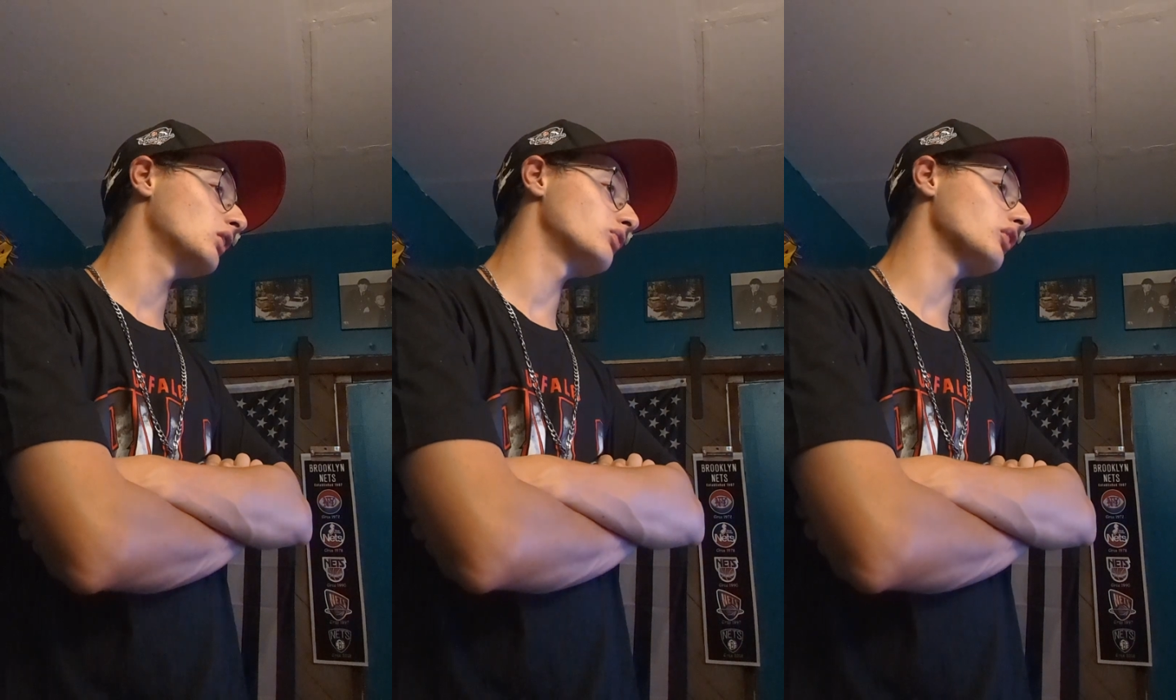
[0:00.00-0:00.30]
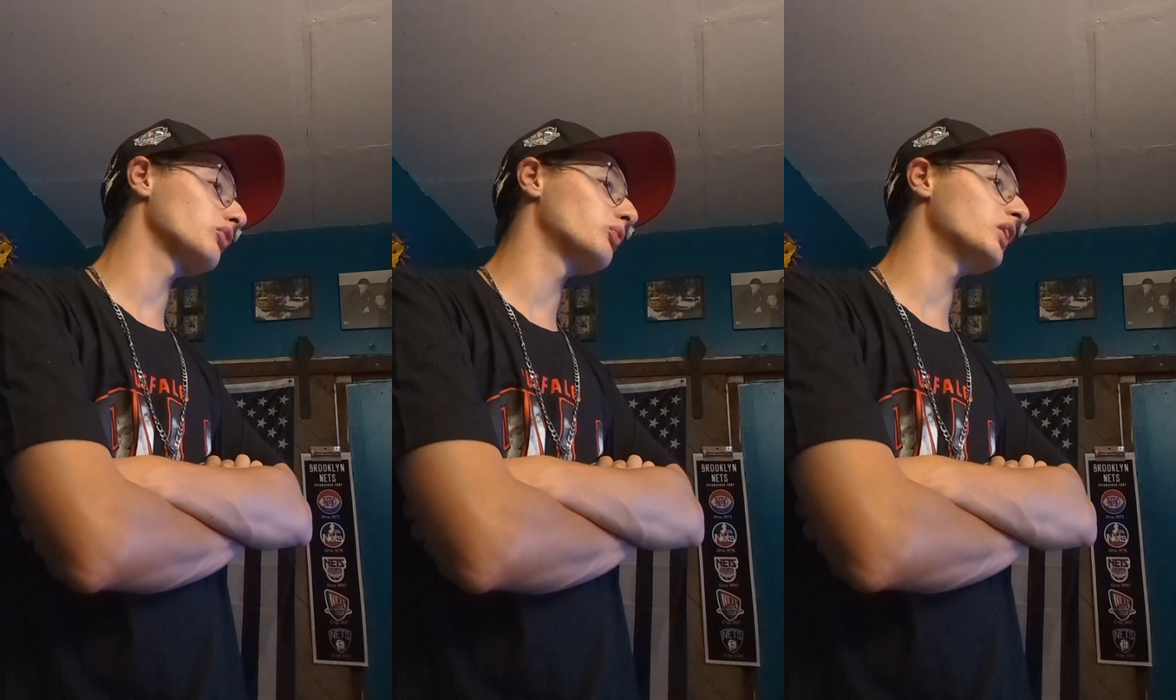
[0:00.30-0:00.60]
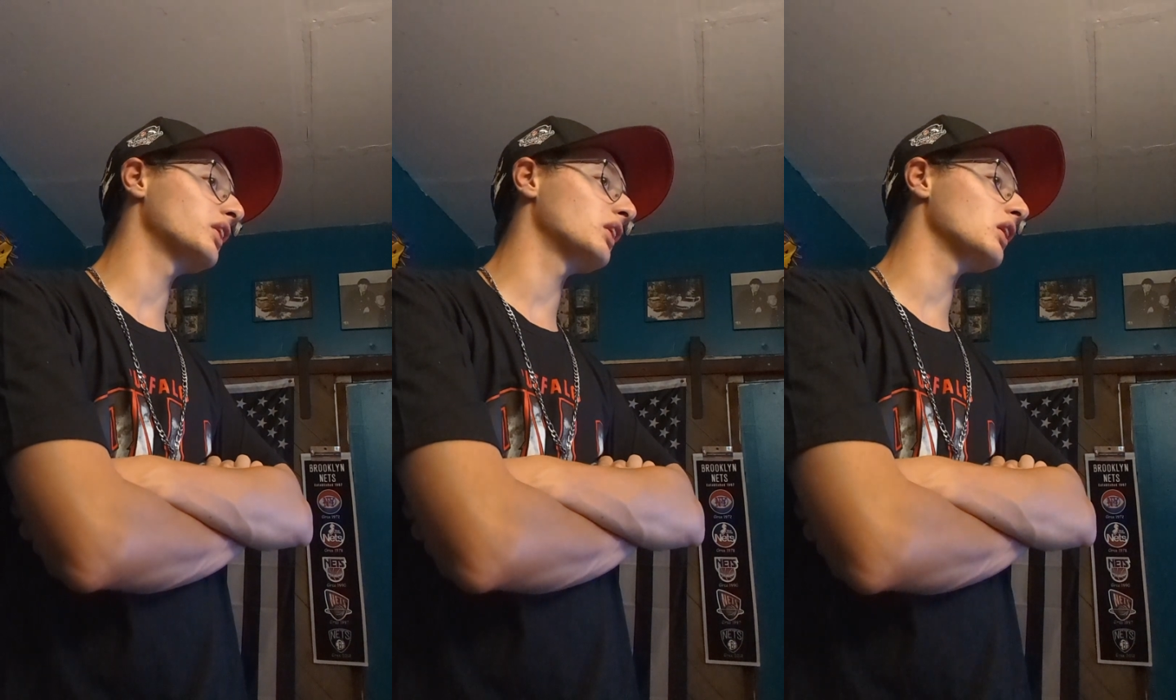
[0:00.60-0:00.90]
First
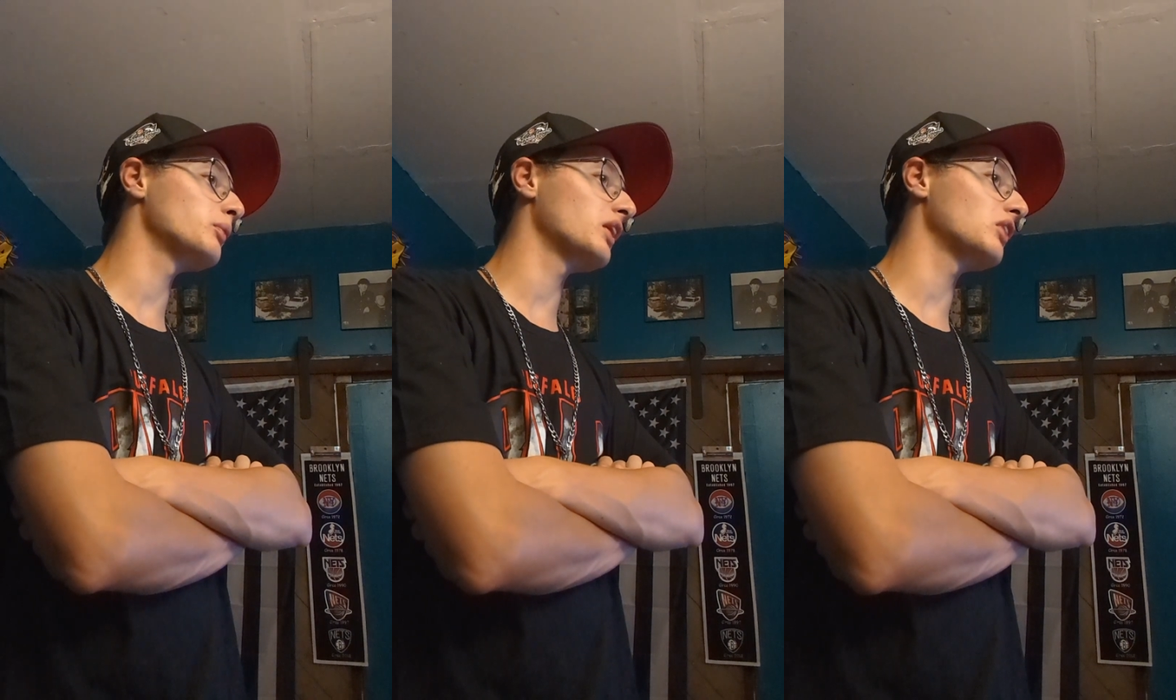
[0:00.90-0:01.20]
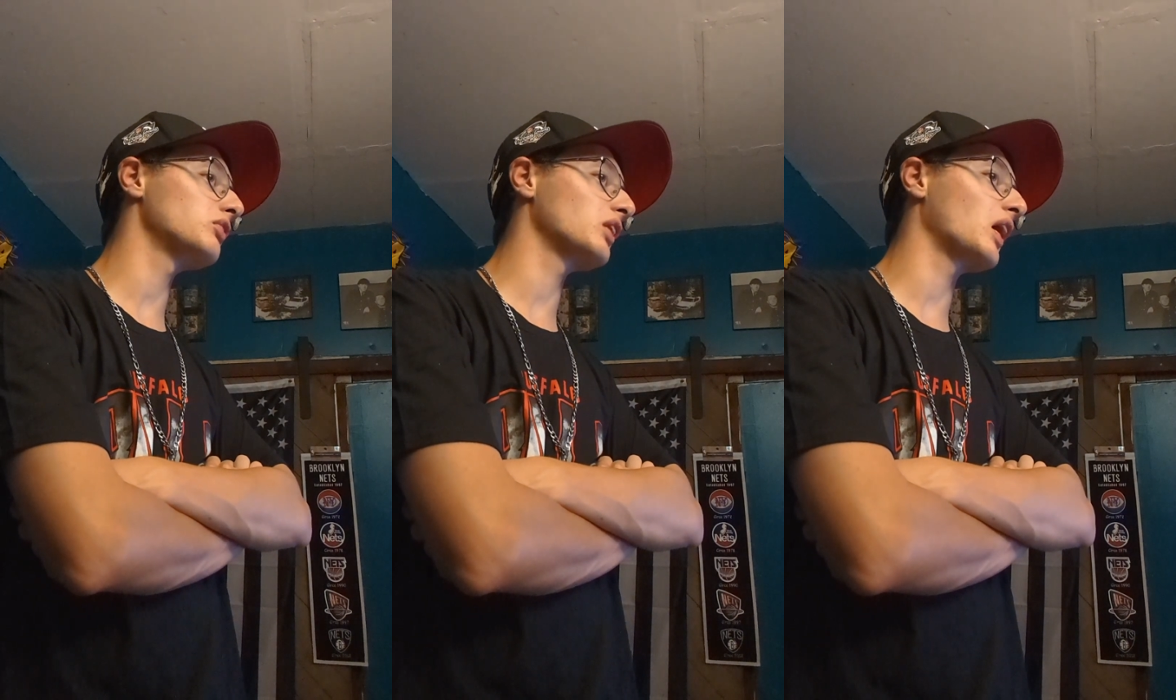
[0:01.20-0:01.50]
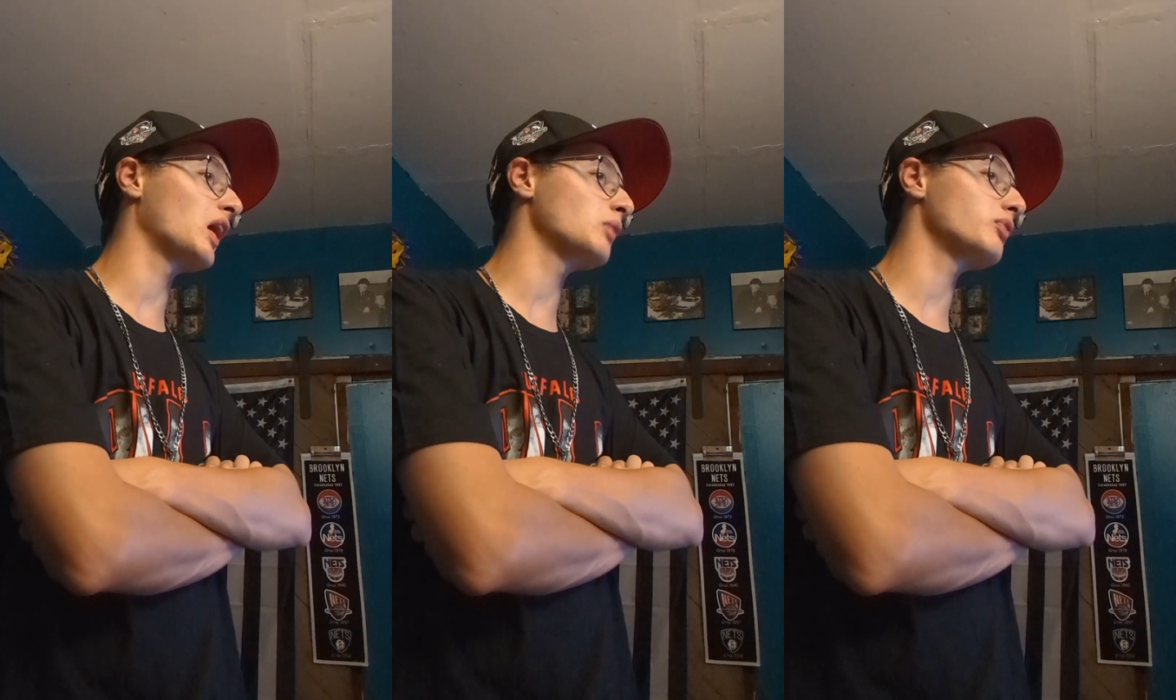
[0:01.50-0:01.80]
win in elimination
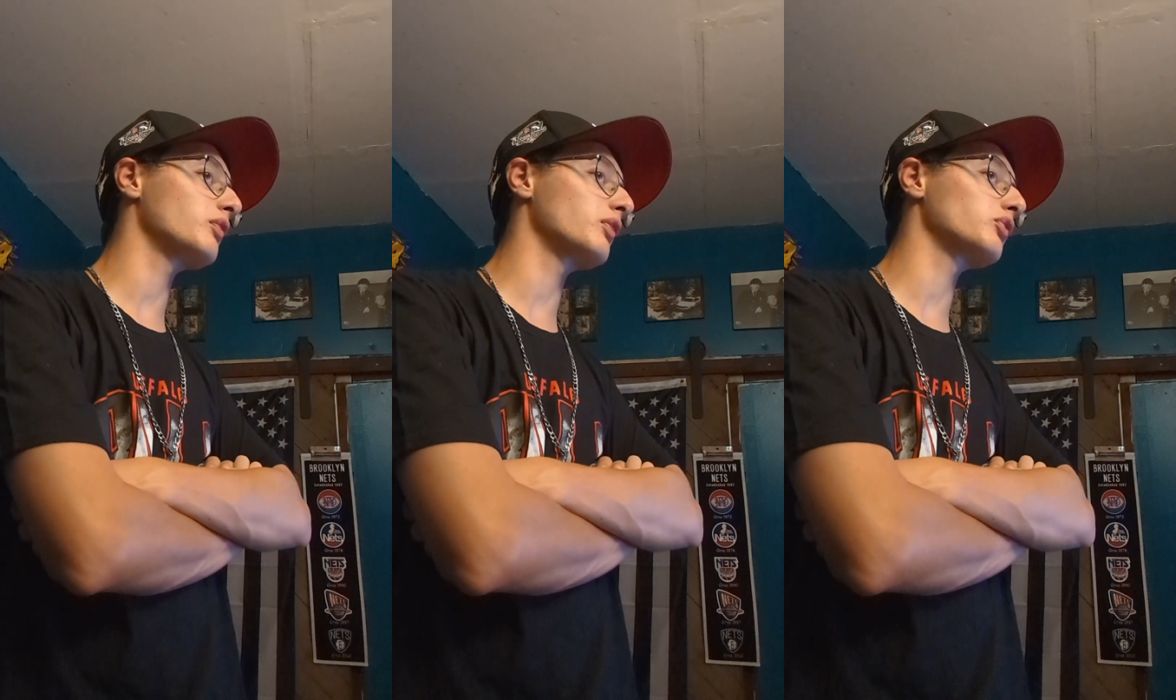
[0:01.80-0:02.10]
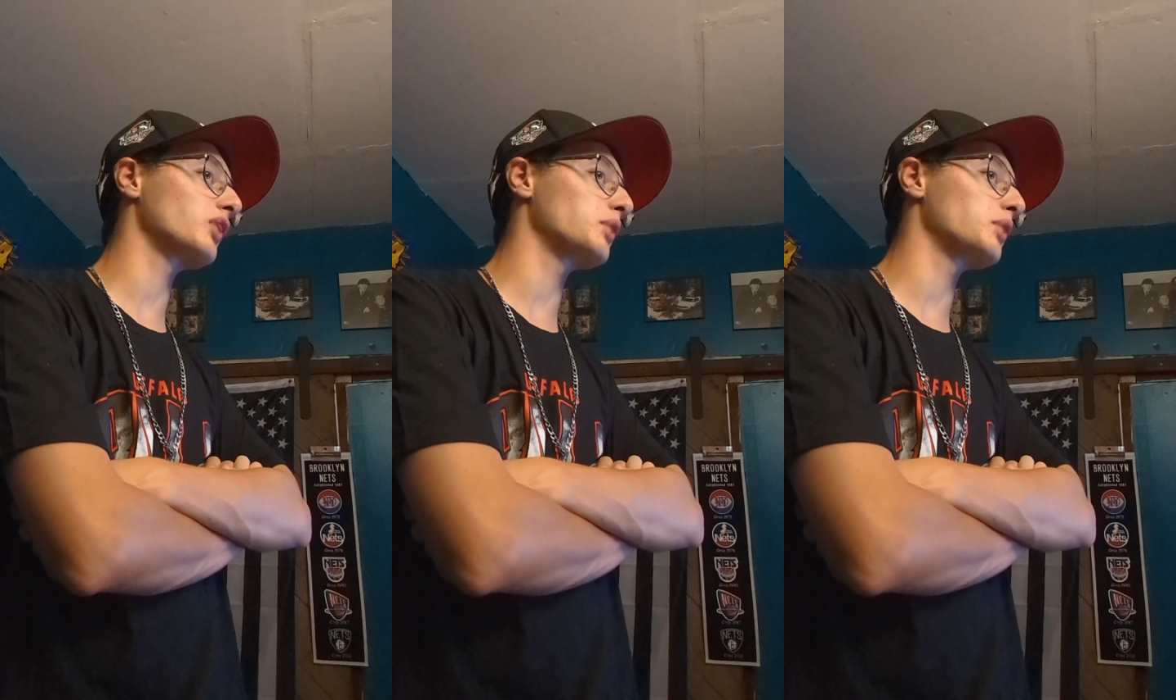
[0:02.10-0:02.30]
game for the first